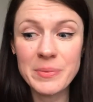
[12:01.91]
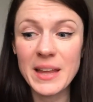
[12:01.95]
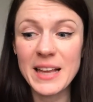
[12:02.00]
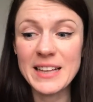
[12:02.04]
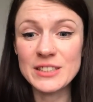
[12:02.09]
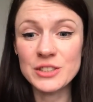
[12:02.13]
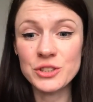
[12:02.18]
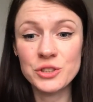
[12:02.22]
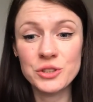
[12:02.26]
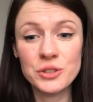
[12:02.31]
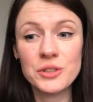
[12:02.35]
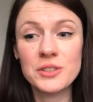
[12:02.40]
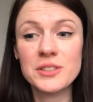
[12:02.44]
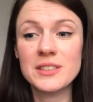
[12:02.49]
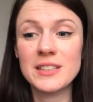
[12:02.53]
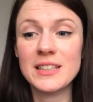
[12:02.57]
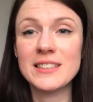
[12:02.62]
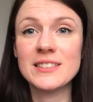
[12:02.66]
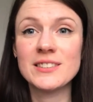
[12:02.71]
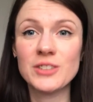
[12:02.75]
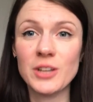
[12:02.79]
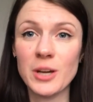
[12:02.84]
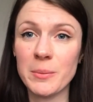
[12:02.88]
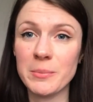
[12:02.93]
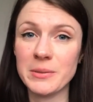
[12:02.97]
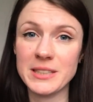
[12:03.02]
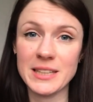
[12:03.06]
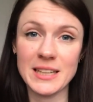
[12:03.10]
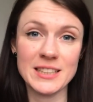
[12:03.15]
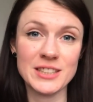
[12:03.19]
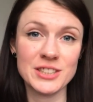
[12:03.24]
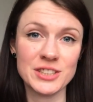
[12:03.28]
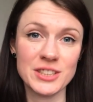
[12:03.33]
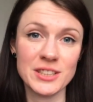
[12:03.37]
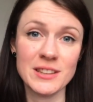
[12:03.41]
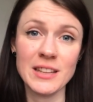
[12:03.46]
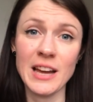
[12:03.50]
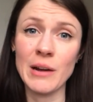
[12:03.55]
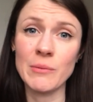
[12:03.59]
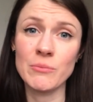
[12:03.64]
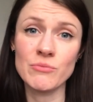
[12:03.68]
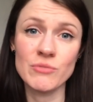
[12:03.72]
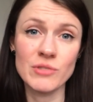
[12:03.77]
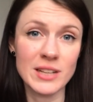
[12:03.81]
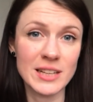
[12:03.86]
It's just the interpretation that
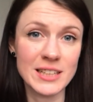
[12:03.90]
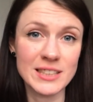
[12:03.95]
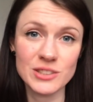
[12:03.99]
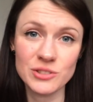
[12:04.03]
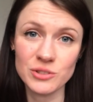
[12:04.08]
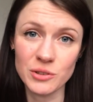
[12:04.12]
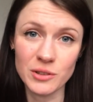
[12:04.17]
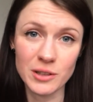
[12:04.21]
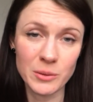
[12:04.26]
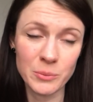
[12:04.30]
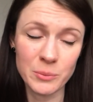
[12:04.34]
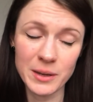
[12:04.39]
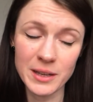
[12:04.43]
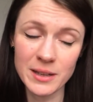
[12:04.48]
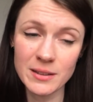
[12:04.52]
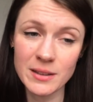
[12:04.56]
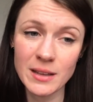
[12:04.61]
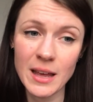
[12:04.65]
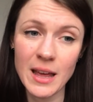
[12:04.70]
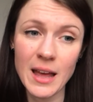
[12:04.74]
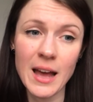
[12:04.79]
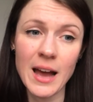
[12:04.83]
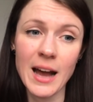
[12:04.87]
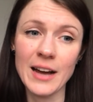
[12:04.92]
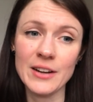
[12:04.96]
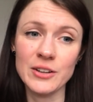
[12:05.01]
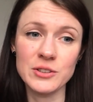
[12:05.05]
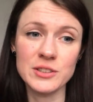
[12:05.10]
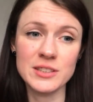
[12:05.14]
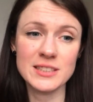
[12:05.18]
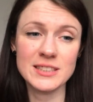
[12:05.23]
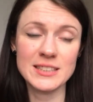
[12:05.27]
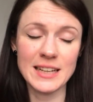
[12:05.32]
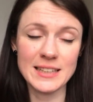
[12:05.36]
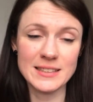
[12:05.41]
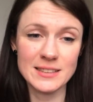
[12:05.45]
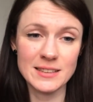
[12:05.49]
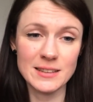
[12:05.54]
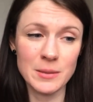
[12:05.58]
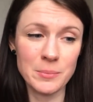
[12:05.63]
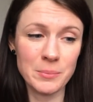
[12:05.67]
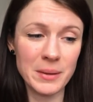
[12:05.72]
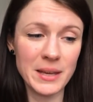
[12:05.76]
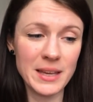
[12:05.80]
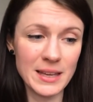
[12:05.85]
I'm really struggling with and understanding
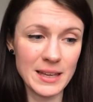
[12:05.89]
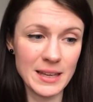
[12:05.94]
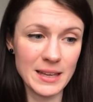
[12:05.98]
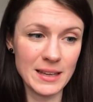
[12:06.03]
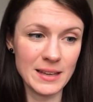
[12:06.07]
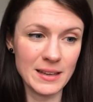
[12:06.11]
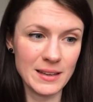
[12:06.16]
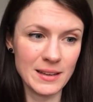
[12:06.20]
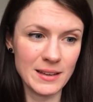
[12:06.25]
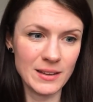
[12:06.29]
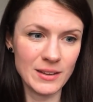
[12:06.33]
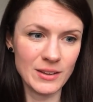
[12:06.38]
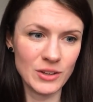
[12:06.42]
the P,